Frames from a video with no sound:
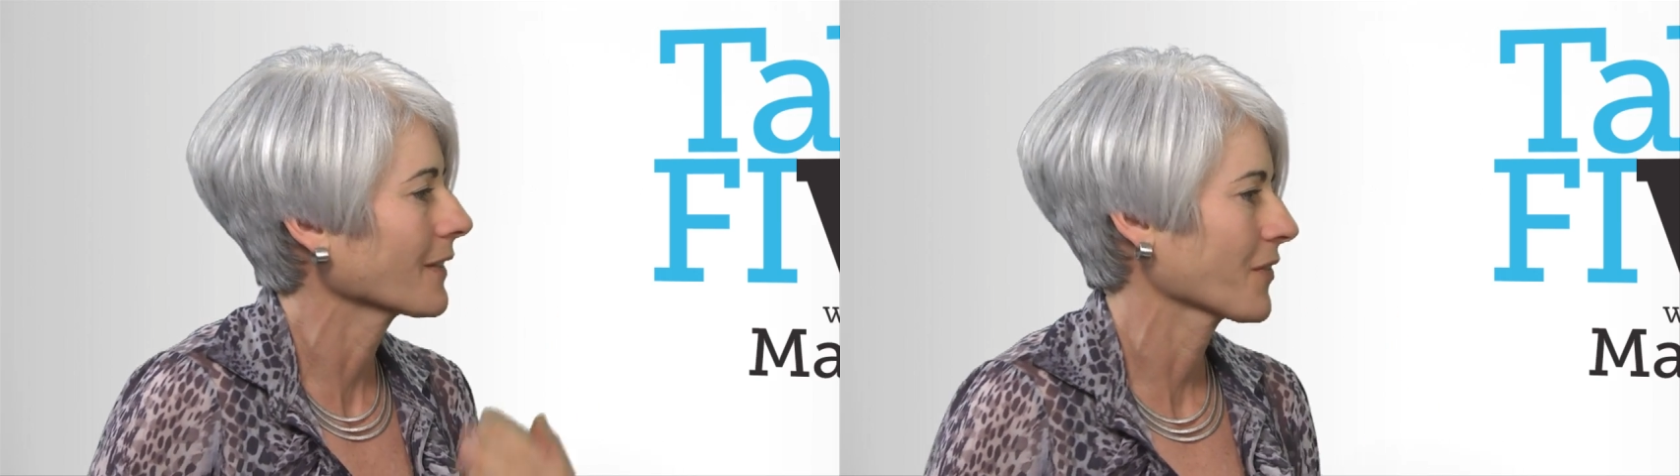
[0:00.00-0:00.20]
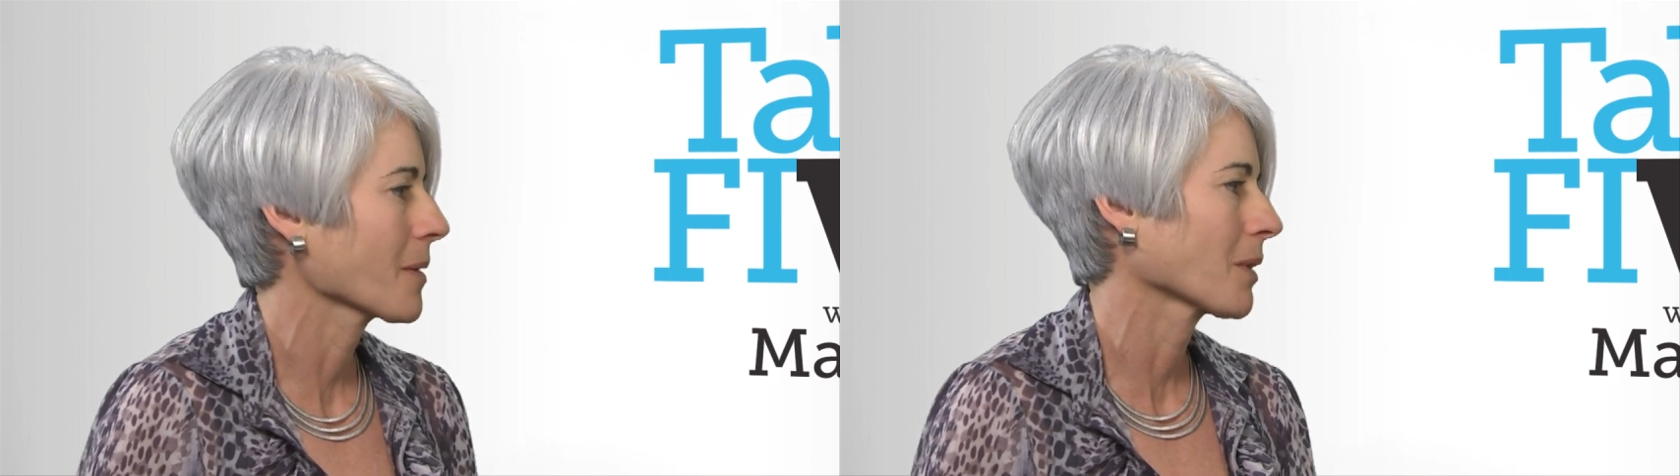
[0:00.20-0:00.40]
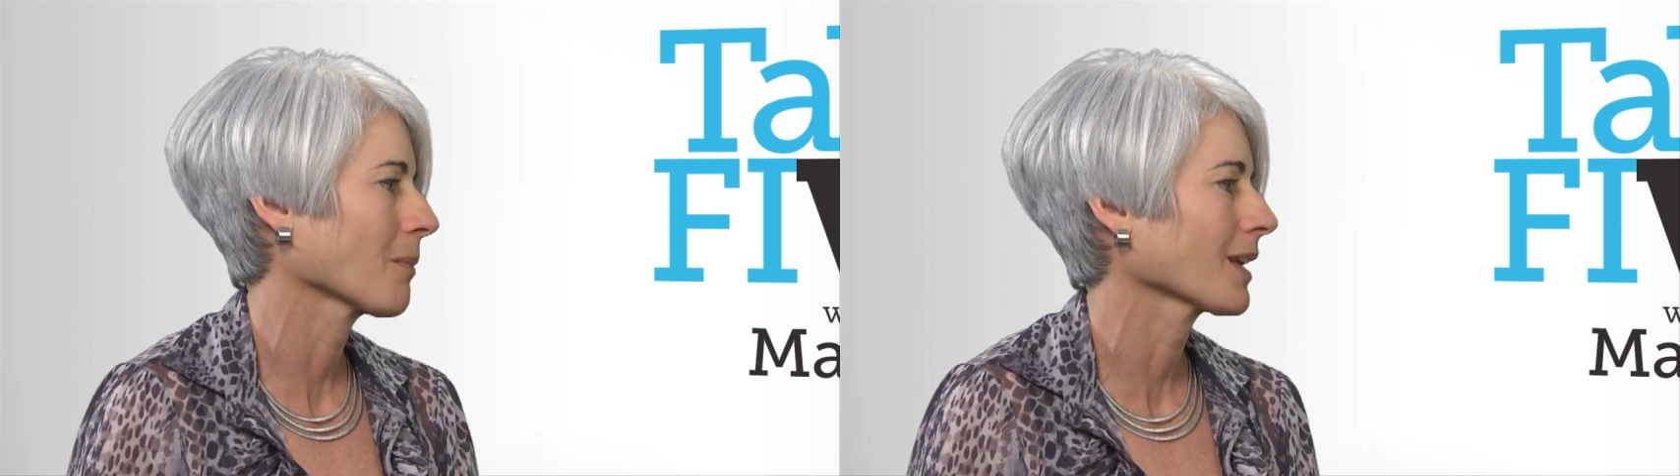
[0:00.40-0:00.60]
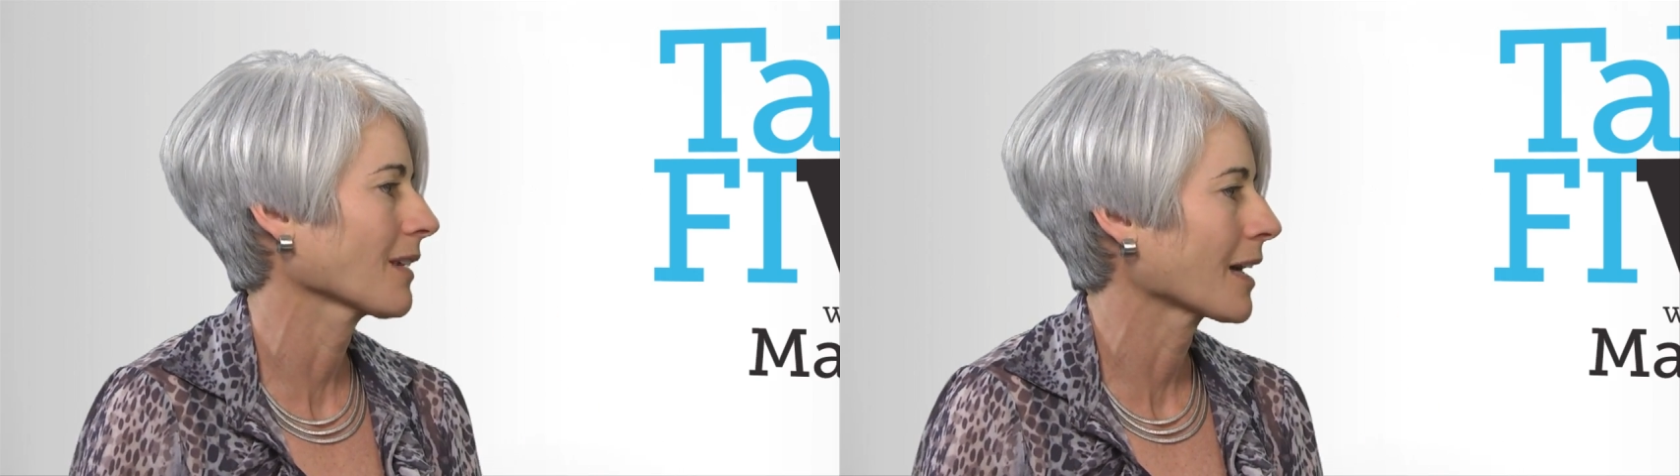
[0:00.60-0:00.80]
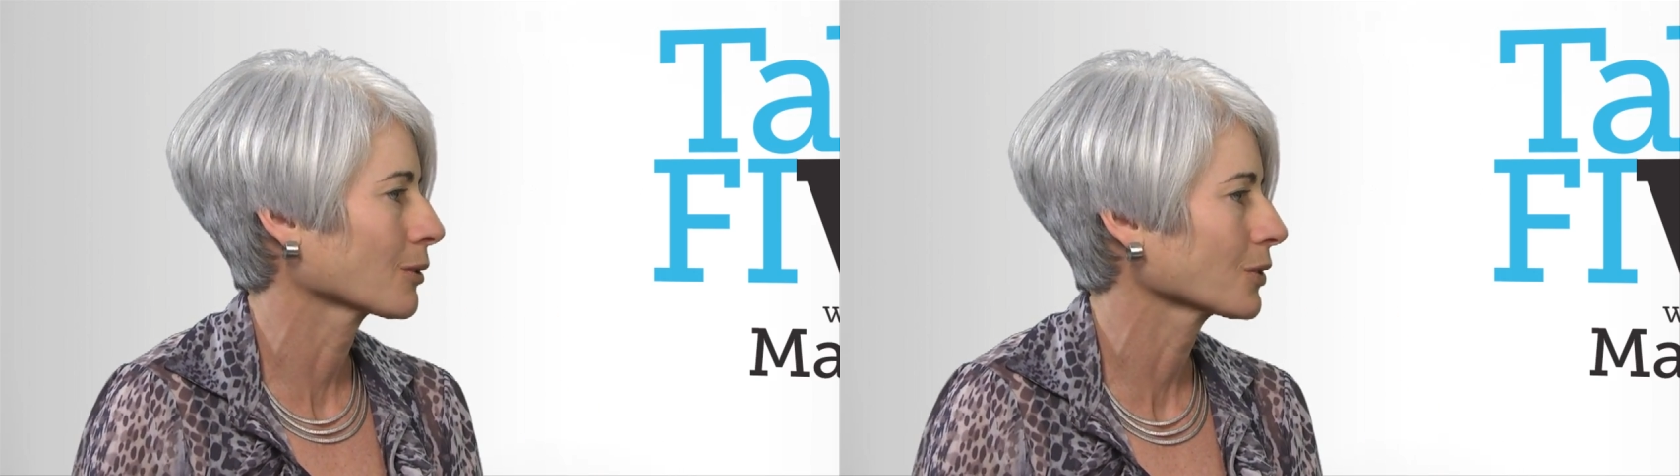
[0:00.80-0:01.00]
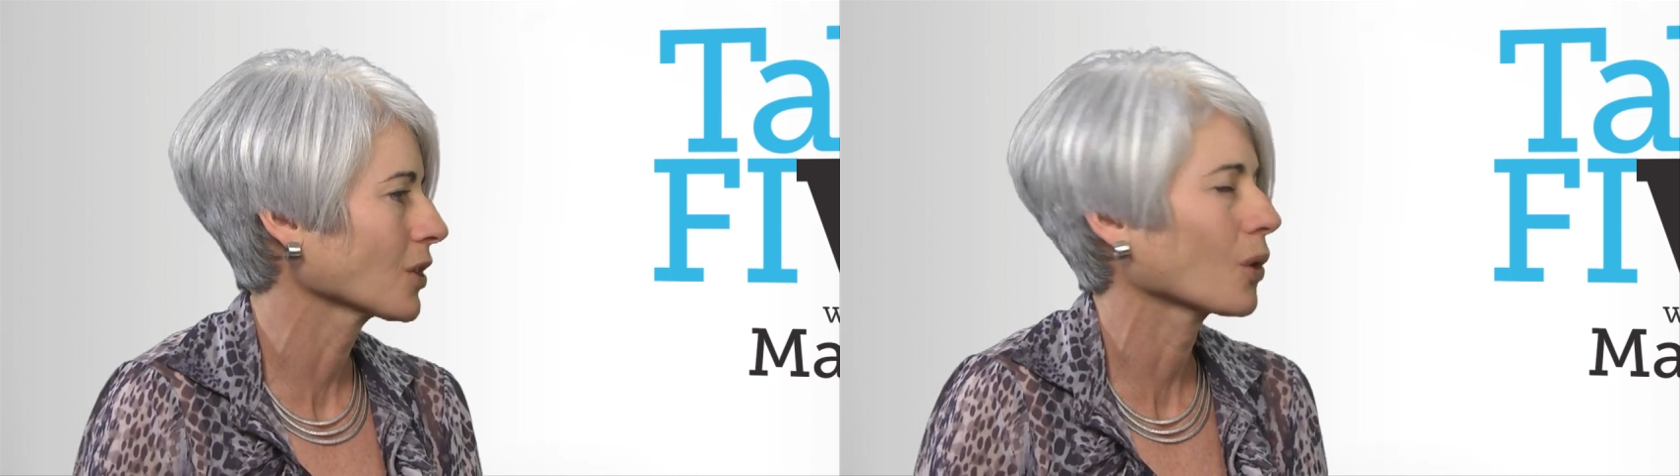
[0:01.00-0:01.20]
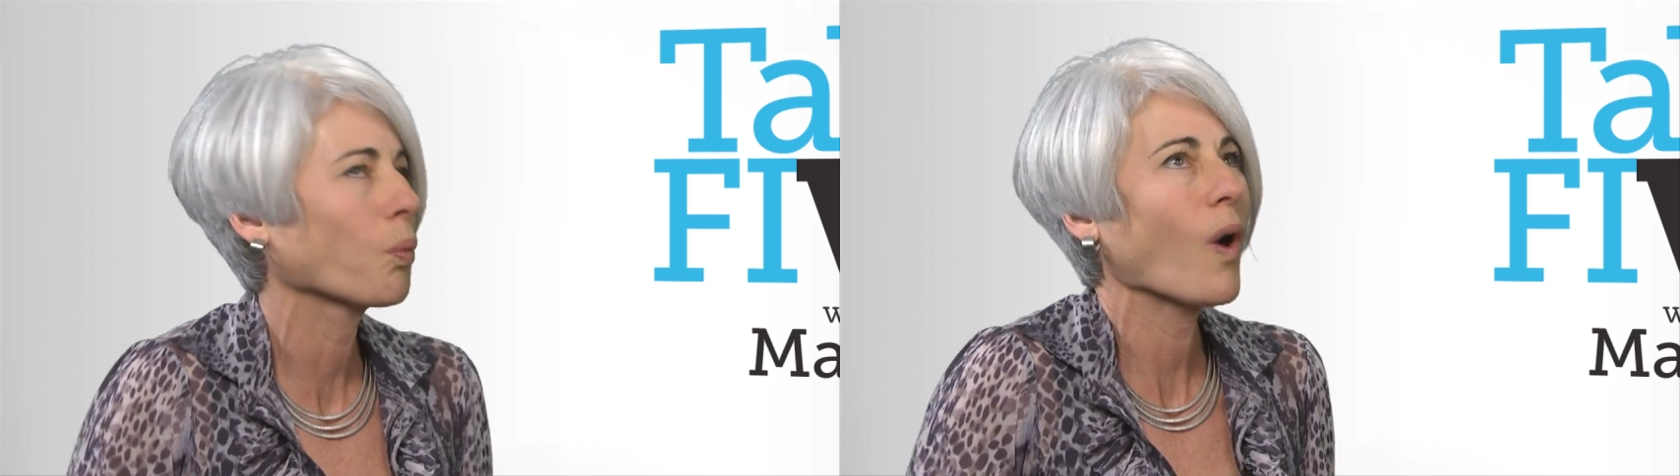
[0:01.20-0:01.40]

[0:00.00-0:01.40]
at them on my lateral tongue?